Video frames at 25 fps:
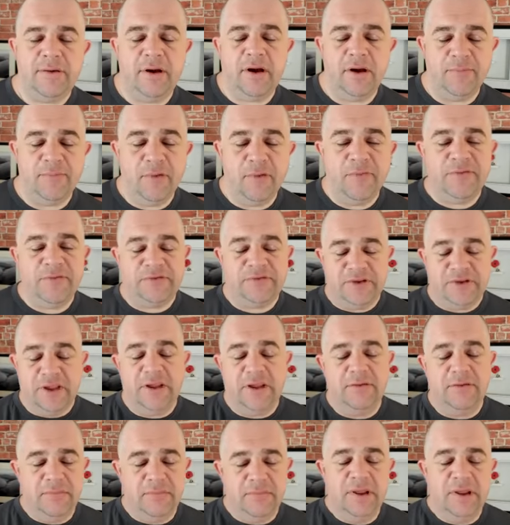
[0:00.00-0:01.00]
obviously
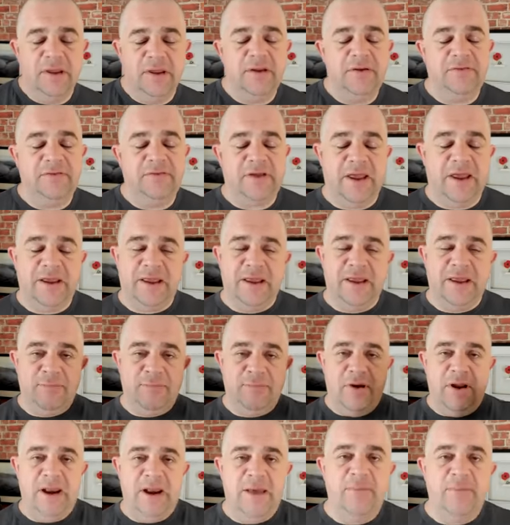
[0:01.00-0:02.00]
taking
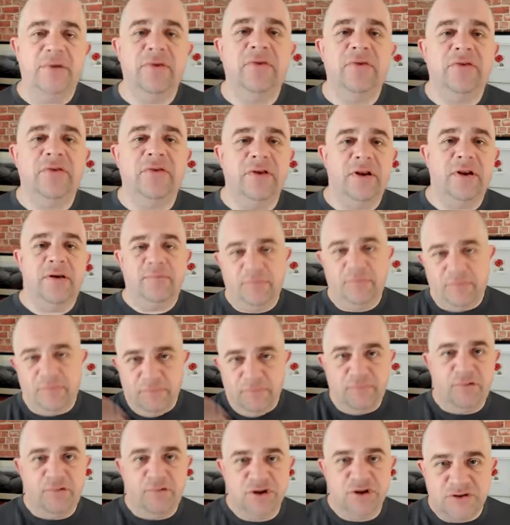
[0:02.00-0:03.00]
my lemons and I'm
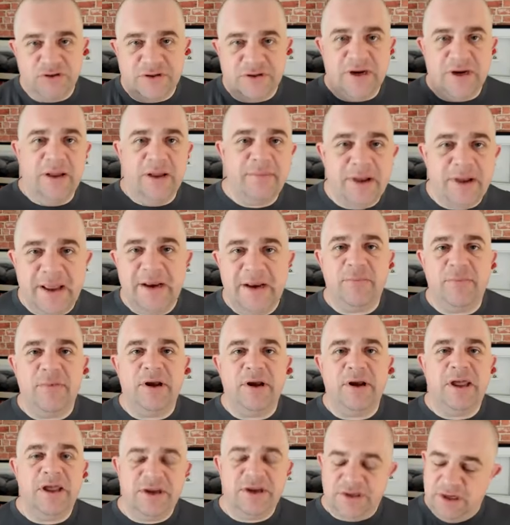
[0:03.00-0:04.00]
producing lemonade in my
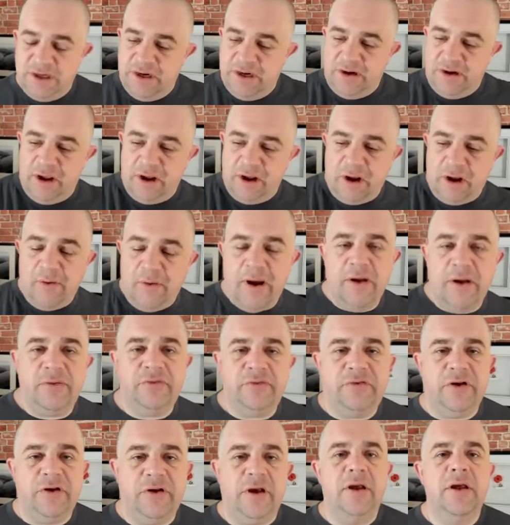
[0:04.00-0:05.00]
kitchen, and I go out
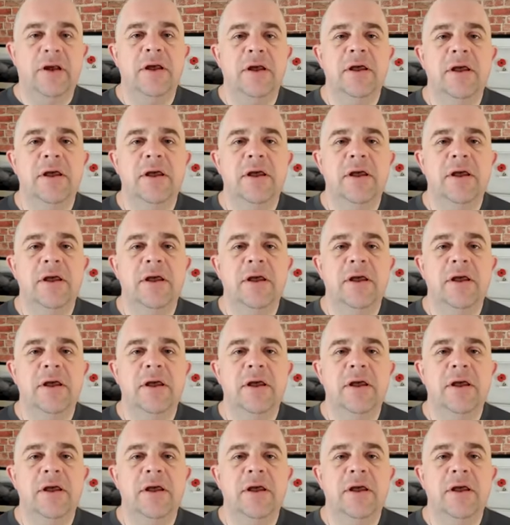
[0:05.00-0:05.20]
to